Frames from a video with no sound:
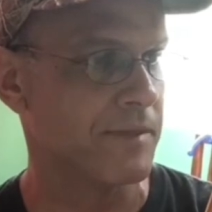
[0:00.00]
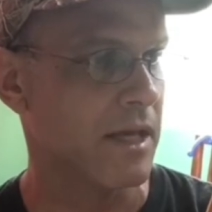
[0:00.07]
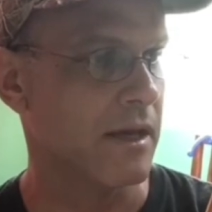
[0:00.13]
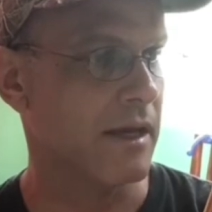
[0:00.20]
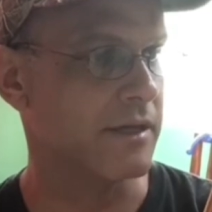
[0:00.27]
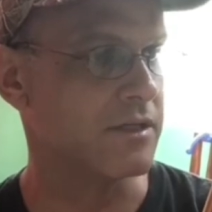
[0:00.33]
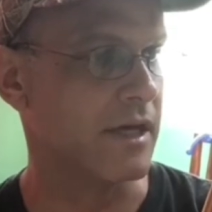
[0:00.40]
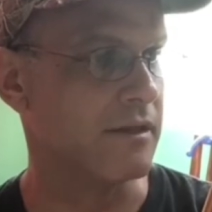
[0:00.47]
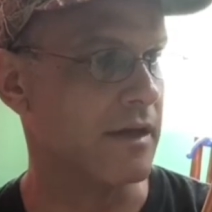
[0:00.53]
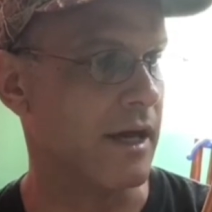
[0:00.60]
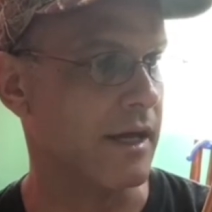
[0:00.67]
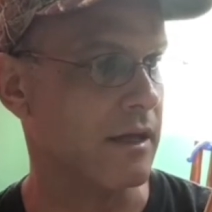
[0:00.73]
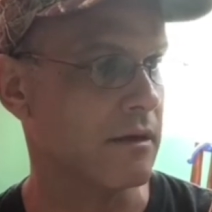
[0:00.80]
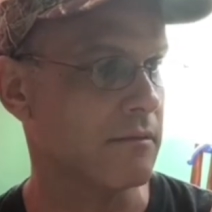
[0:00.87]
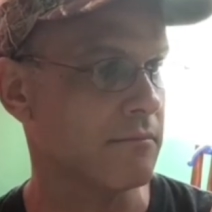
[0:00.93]
"A
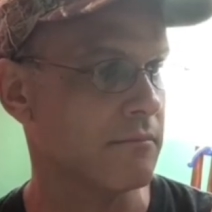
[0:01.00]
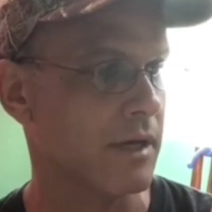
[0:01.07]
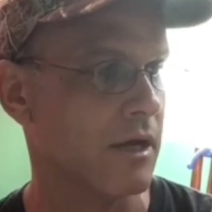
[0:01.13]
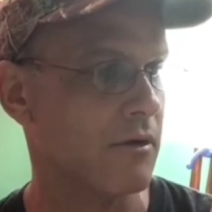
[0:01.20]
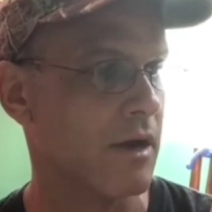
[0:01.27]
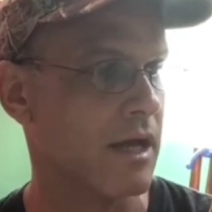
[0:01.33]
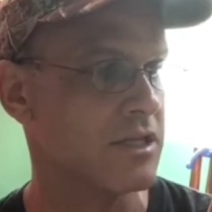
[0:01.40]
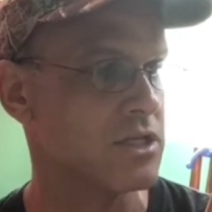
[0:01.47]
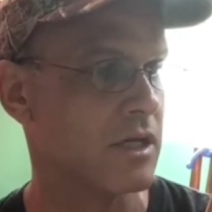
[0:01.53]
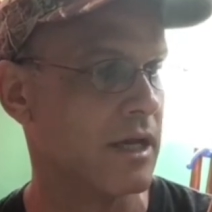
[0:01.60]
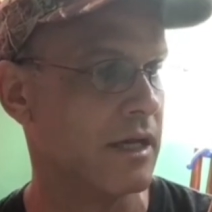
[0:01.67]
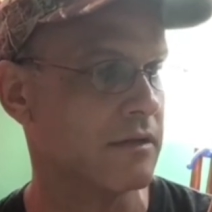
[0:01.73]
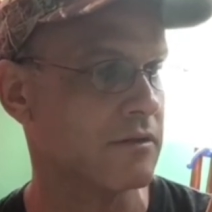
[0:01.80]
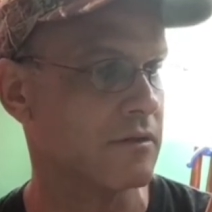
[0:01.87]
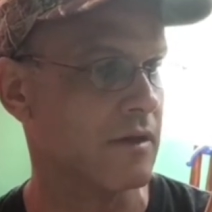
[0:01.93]
Jedi," Mara and
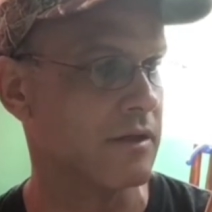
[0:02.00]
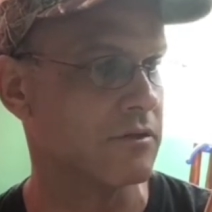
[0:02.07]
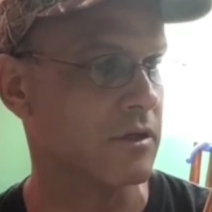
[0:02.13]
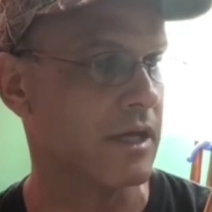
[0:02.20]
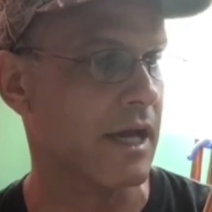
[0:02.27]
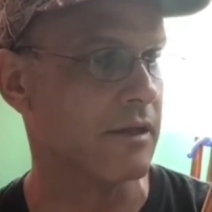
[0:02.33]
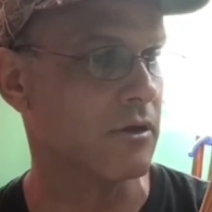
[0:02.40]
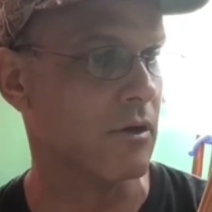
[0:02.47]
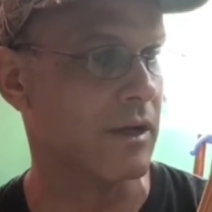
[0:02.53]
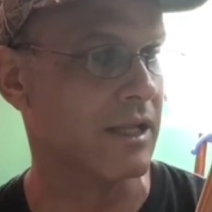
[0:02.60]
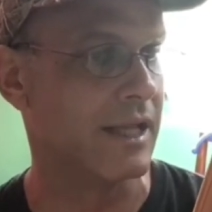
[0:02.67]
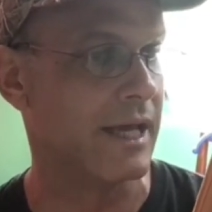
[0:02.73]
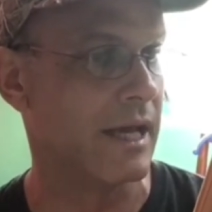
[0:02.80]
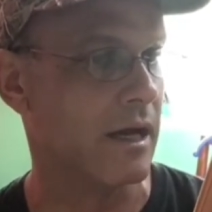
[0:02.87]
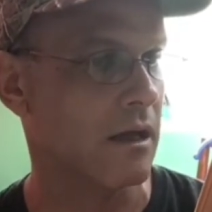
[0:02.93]
Jade said together, and
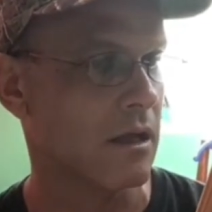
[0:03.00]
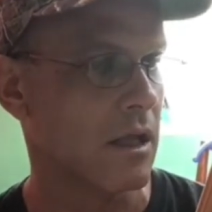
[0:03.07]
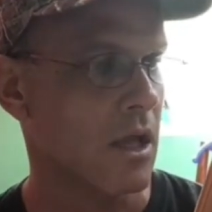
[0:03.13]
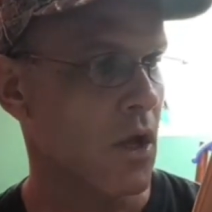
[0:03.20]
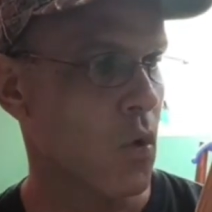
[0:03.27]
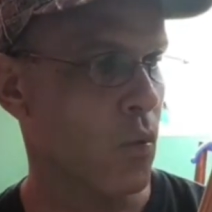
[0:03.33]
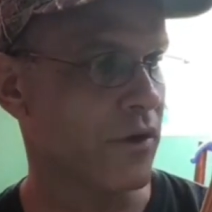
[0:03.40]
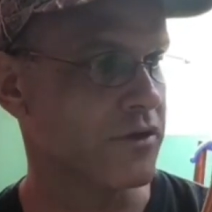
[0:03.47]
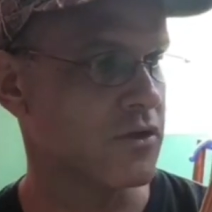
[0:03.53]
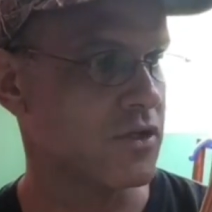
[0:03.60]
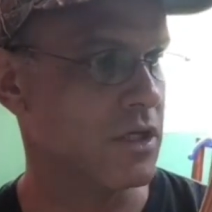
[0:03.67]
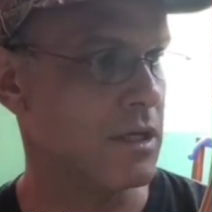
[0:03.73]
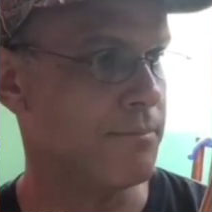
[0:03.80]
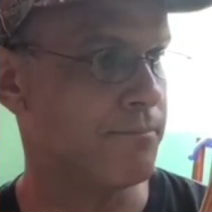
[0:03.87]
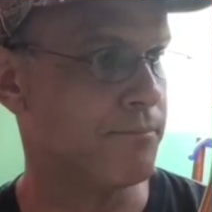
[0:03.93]
Leia, when
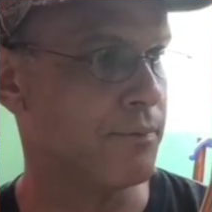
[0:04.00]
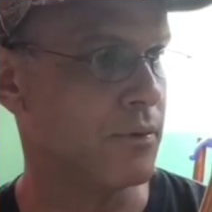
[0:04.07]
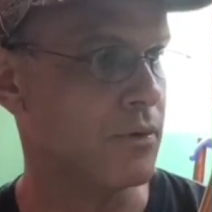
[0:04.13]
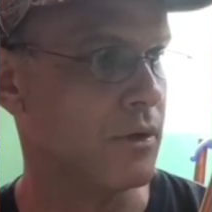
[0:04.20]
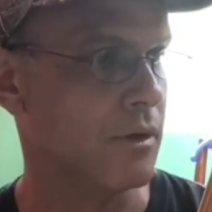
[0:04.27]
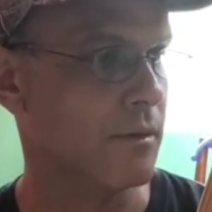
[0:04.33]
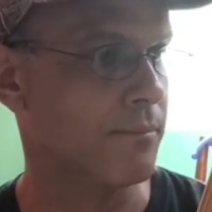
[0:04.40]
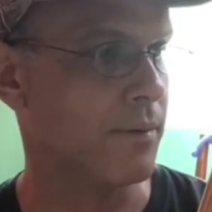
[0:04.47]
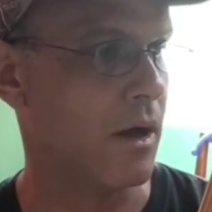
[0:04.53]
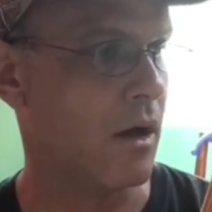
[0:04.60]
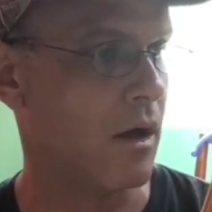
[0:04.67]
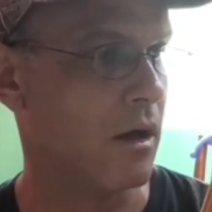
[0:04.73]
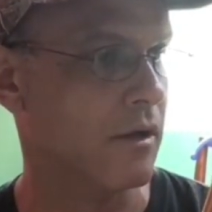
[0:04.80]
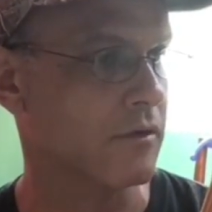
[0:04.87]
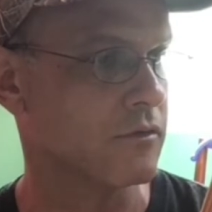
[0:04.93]
she
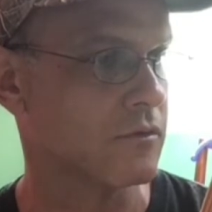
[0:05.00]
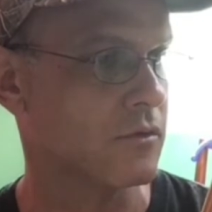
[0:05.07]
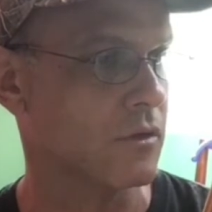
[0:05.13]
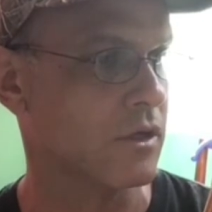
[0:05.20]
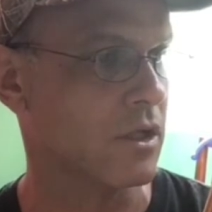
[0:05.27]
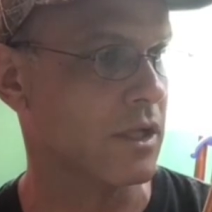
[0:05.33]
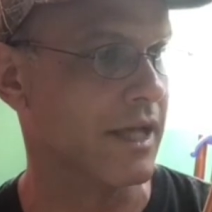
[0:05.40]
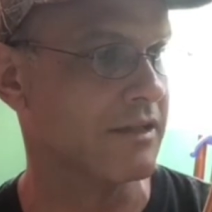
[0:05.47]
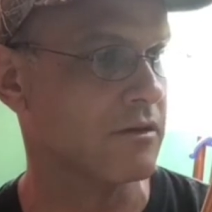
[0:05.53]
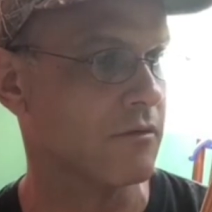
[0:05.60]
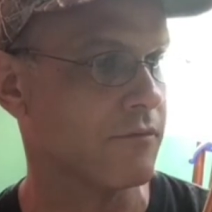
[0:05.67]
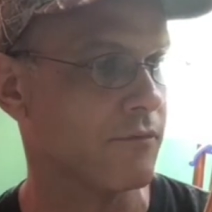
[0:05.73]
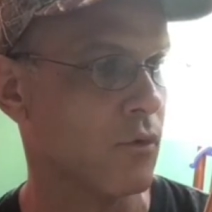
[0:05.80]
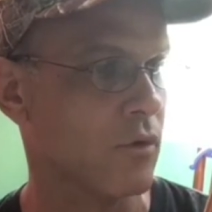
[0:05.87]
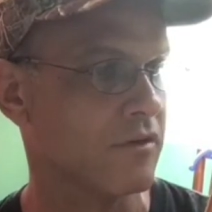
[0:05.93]
paused to collect her
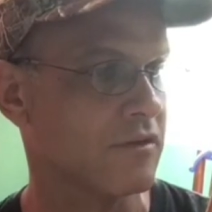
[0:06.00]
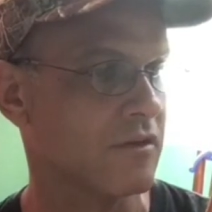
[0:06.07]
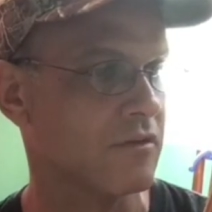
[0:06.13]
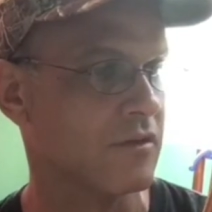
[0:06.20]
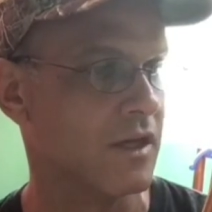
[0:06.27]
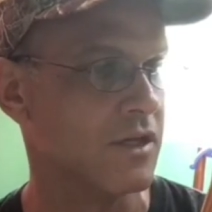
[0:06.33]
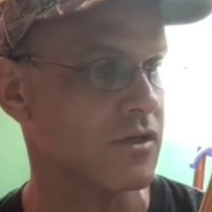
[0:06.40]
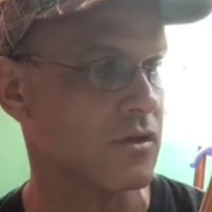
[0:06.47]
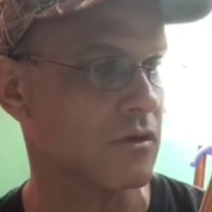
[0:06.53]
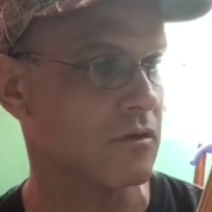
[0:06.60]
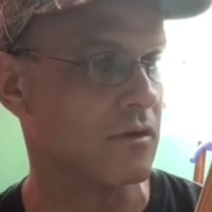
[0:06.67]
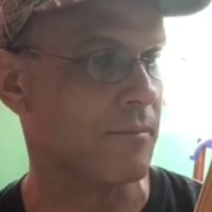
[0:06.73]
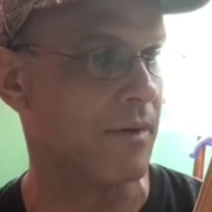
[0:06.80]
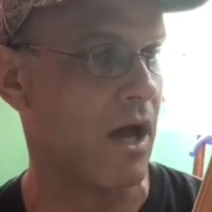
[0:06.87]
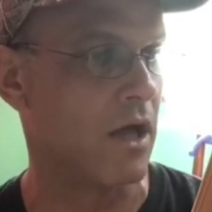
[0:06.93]
force
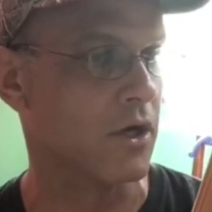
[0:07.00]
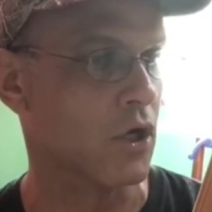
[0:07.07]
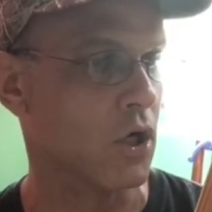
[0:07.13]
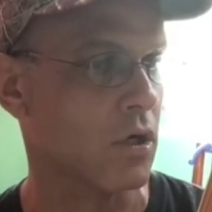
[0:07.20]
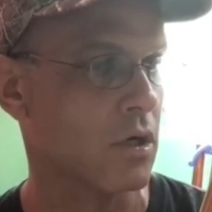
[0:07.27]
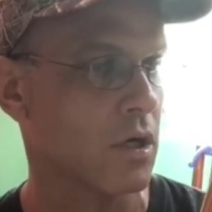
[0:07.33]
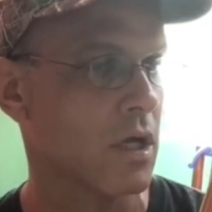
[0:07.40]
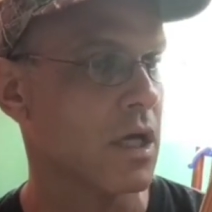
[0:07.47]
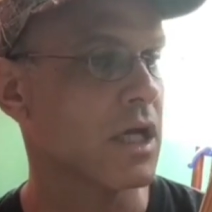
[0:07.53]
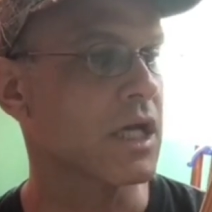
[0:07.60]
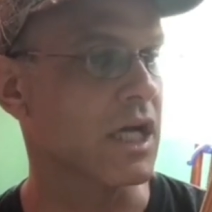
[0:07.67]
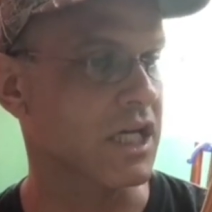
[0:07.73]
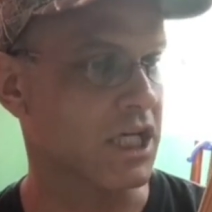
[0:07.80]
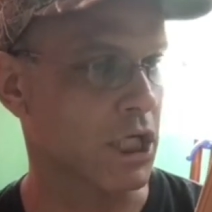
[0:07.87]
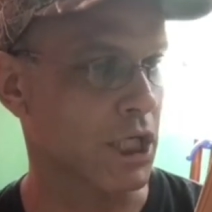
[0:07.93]
sensations about her,
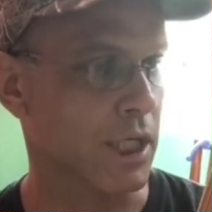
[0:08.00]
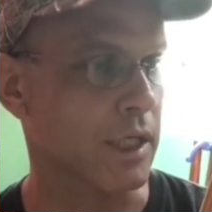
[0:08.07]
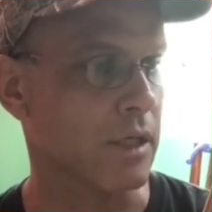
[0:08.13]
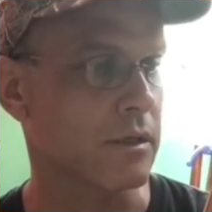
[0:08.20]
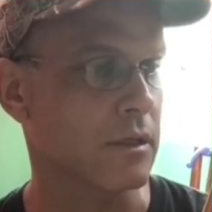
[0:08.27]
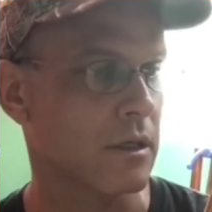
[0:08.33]
concurred.